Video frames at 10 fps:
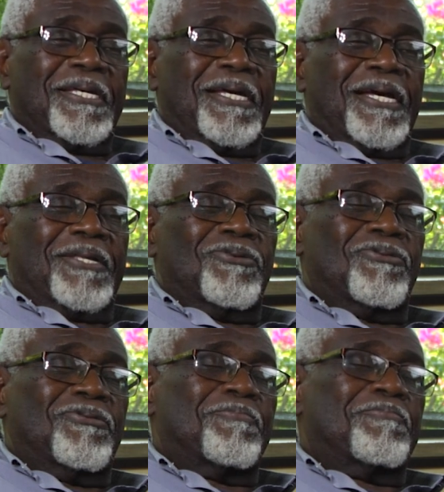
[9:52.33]
and
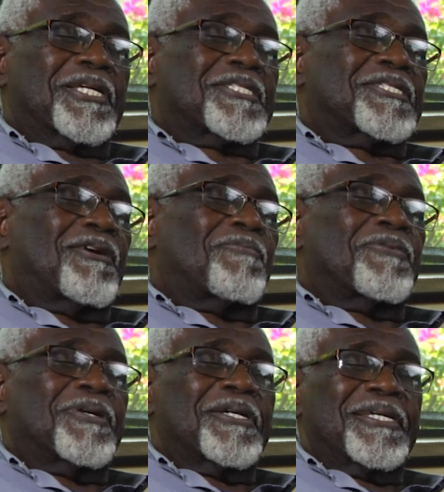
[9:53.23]
who mixed up
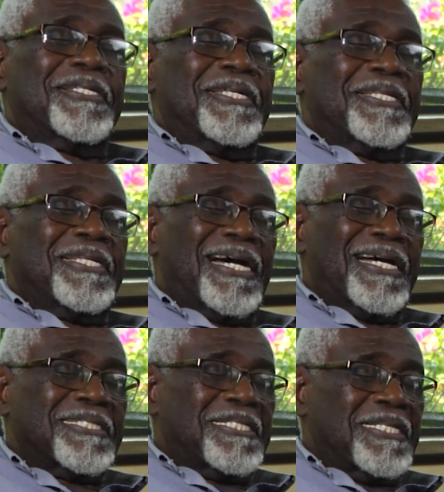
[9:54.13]
the
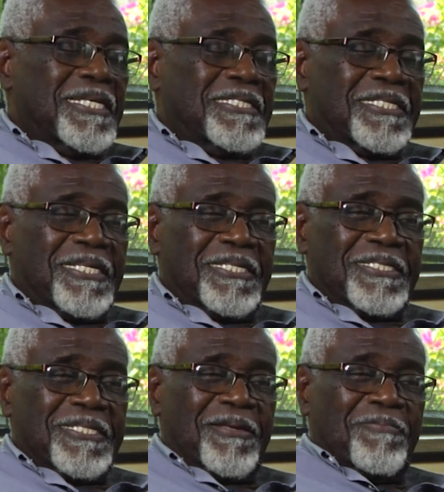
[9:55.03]
nastiest
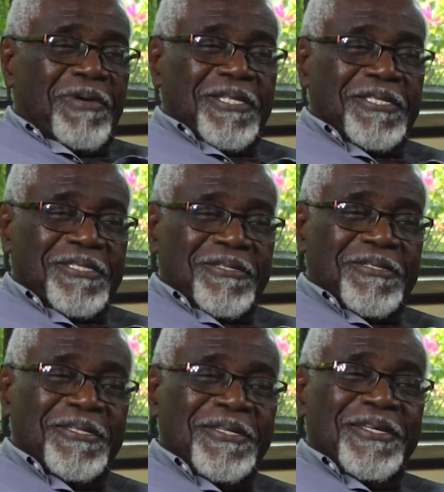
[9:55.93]
tasting medicine
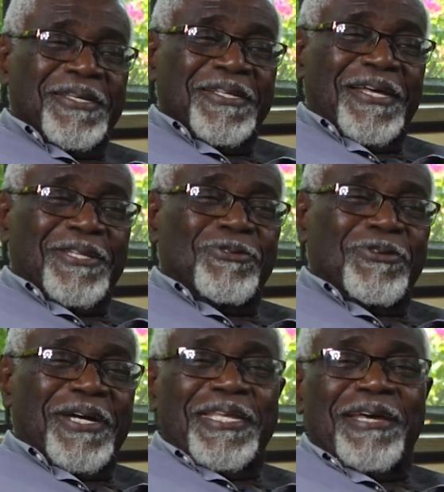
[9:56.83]
that you
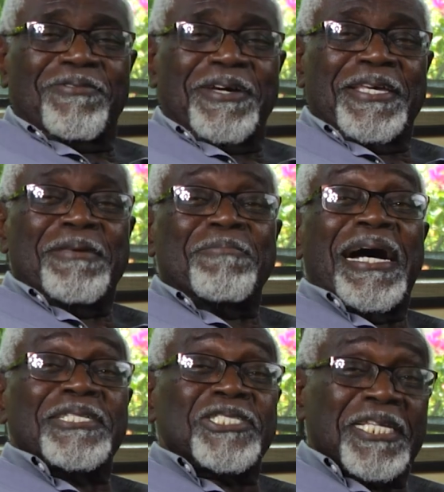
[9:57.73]
can ever
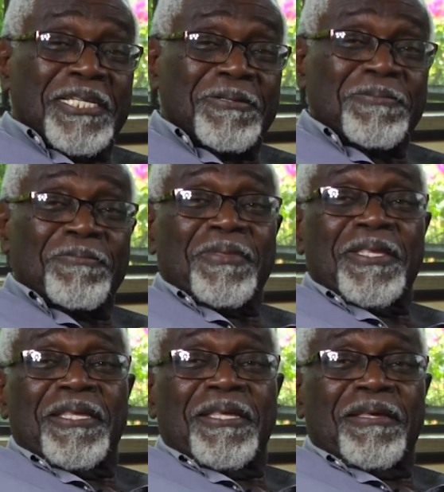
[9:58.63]
imagine.
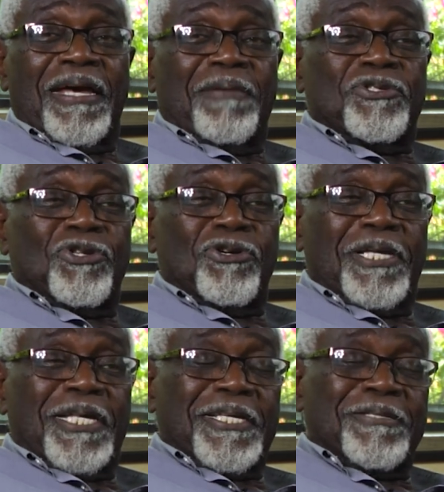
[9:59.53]
I'm sure
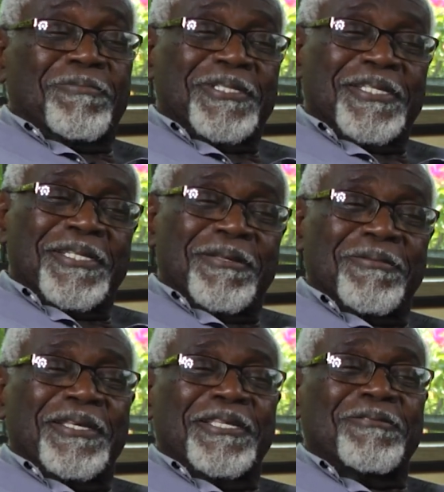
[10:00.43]
that is Mr.
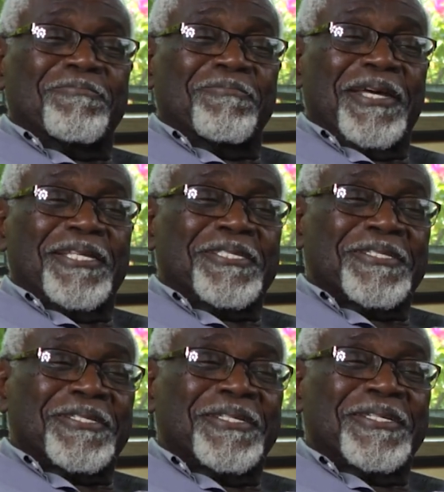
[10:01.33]
Tinke's
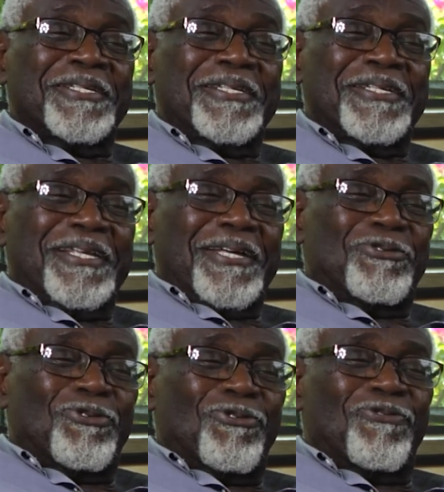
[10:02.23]
medicine that,
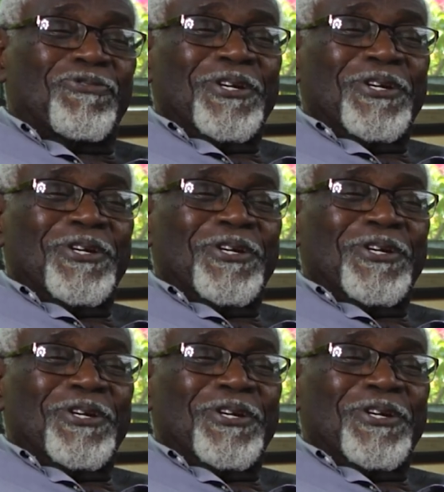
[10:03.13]
drove